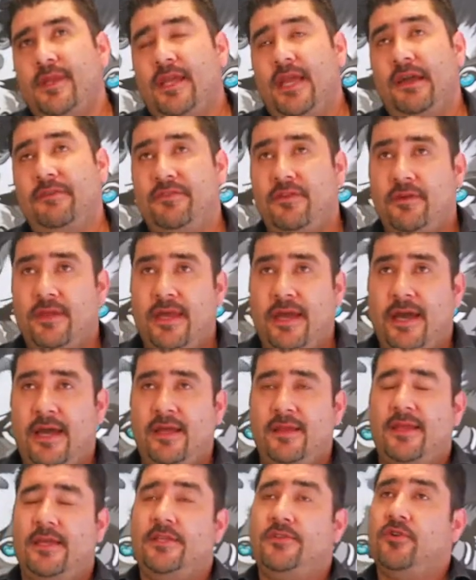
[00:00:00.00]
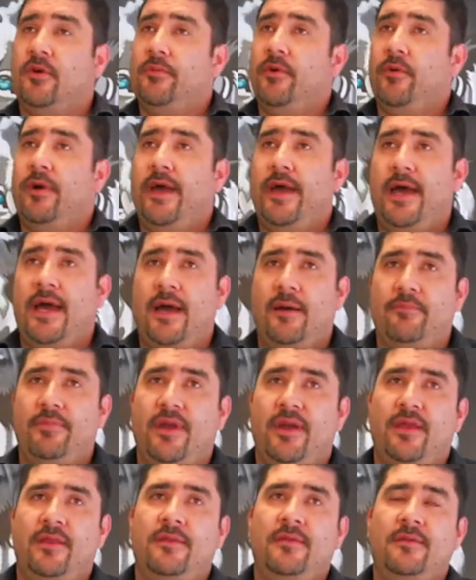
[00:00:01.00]
after that they told me what
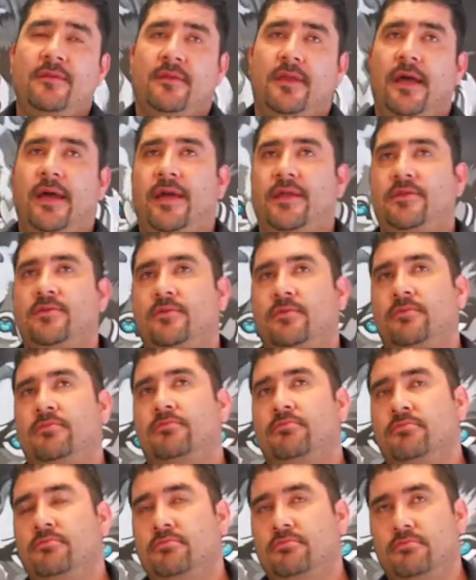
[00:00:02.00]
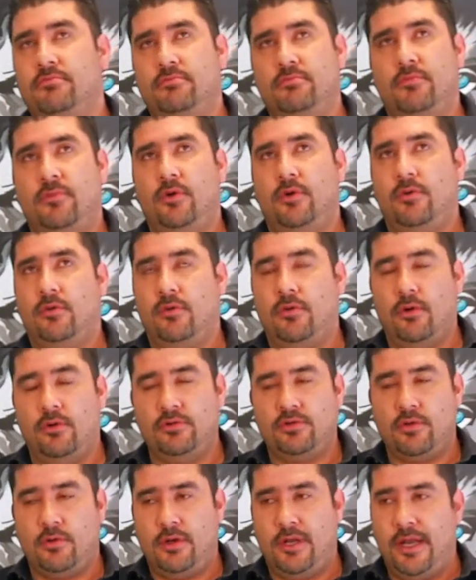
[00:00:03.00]
happened. I had to
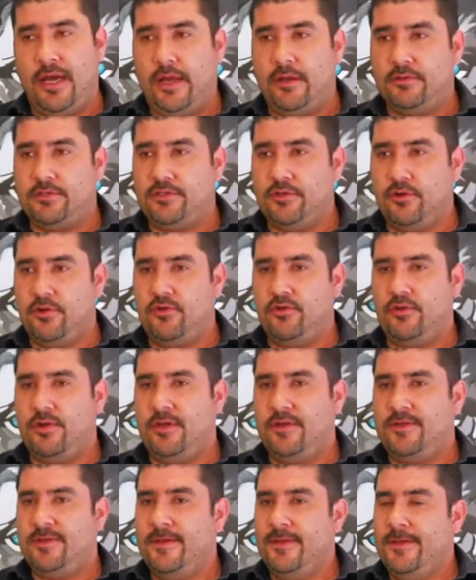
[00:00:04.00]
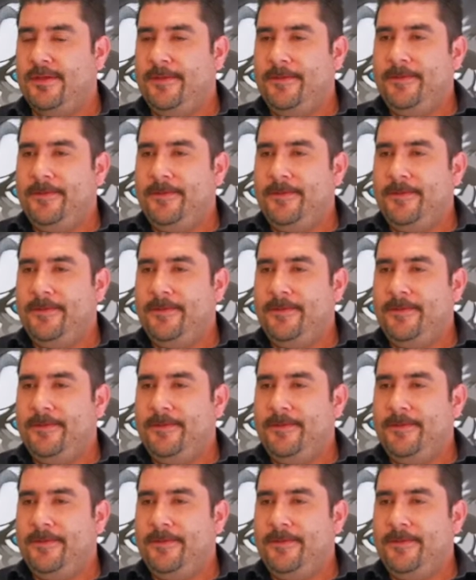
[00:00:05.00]
go through a lot of surgeries.